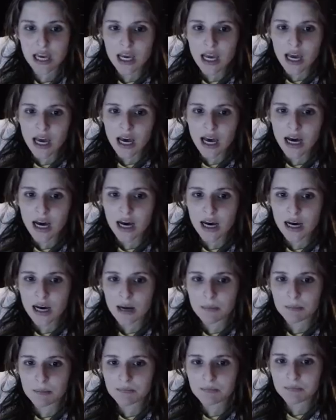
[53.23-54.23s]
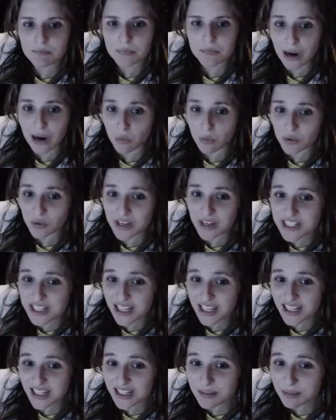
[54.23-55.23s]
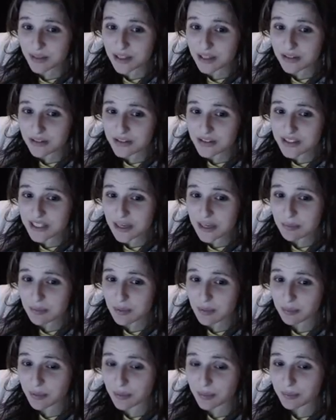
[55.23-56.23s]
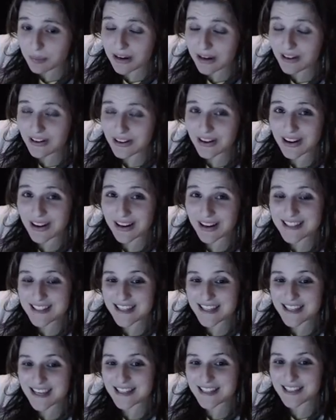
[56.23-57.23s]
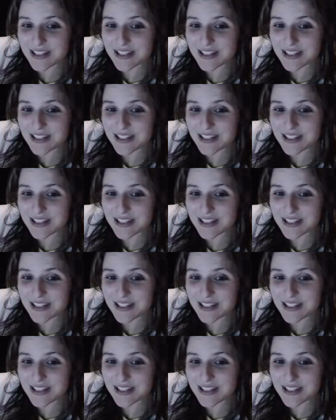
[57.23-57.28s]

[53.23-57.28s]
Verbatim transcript: Um, I wish I could play RuneScape and pump out content.